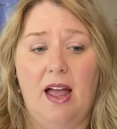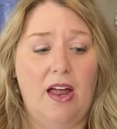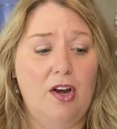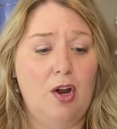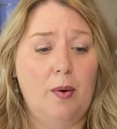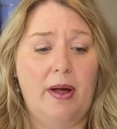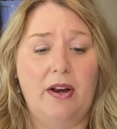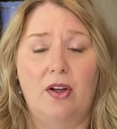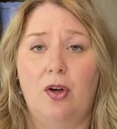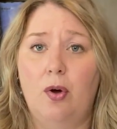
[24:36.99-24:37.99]
and know how
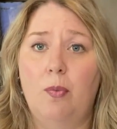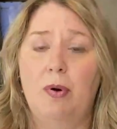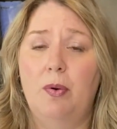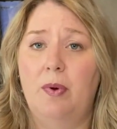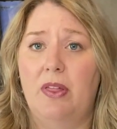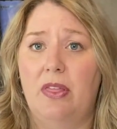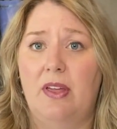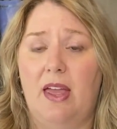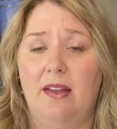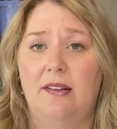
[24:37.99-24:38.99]
to cope with the
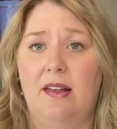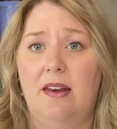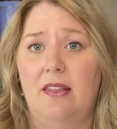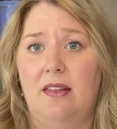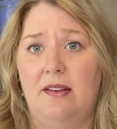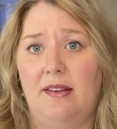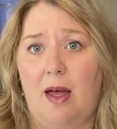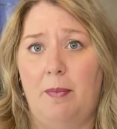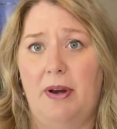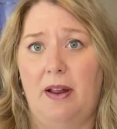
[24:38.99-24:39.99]
gaslighting that is
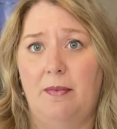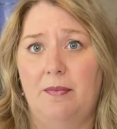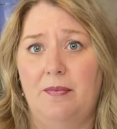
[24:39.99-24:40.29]
happening?